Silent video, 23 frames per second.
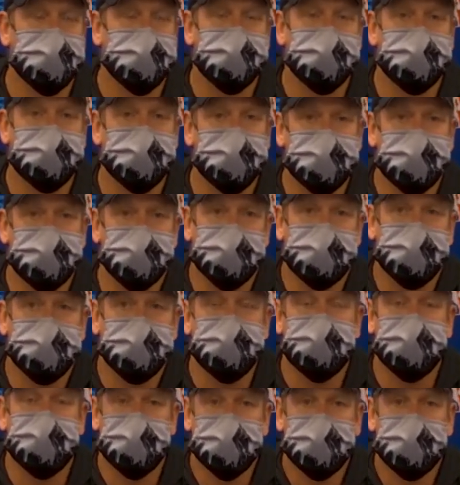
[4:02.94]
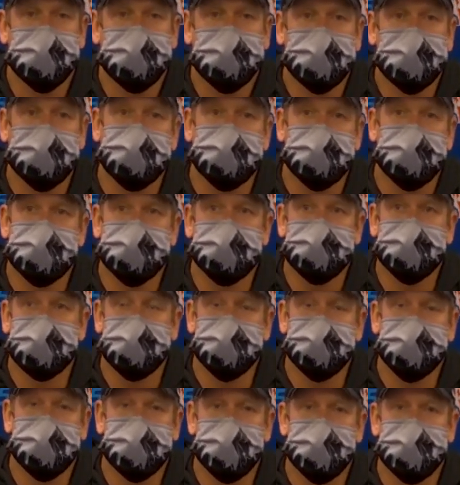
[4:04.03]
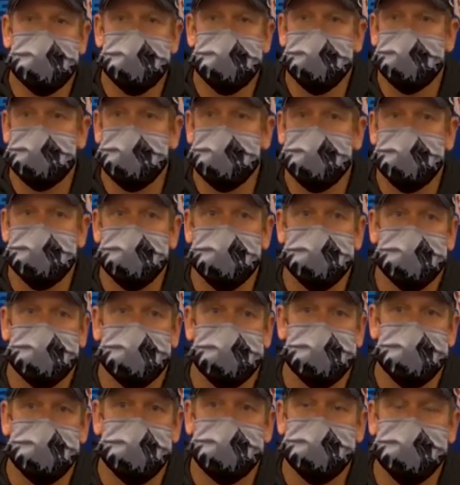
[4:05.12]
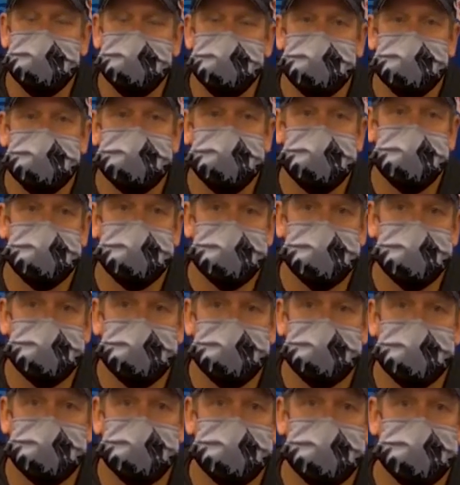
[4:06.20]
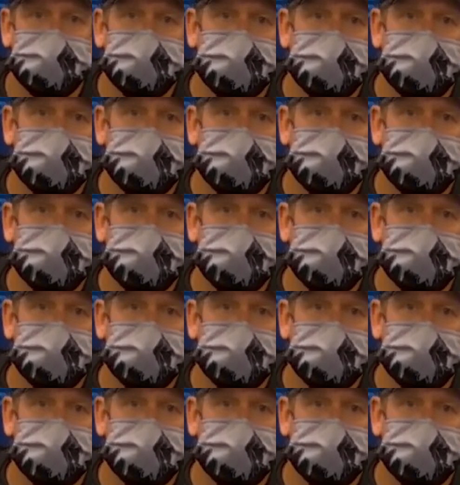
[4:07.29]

to do, but you know it changes with who you're playing and the matchups and and the